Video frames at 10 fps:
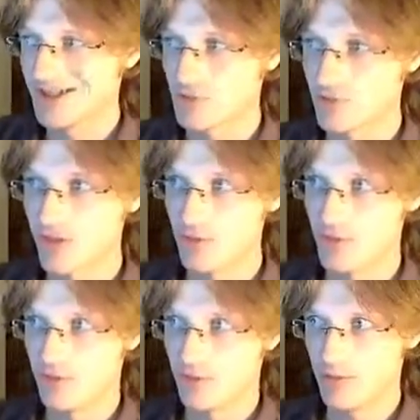so stay
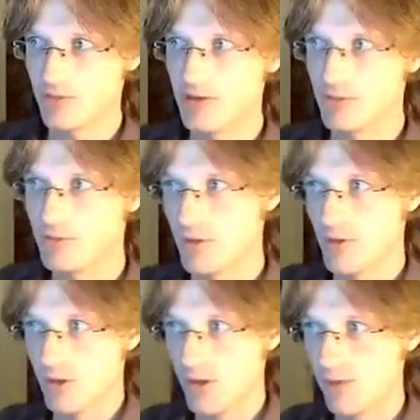tuned. Stay tuned.
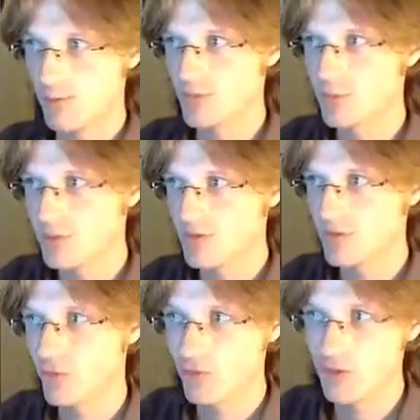Between
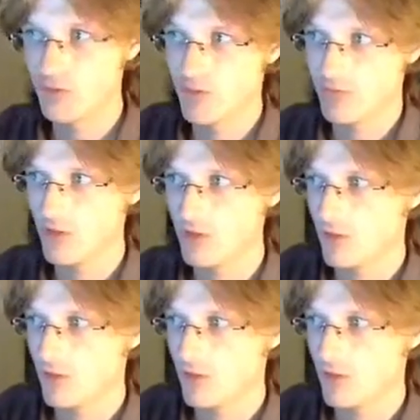this 13-minute video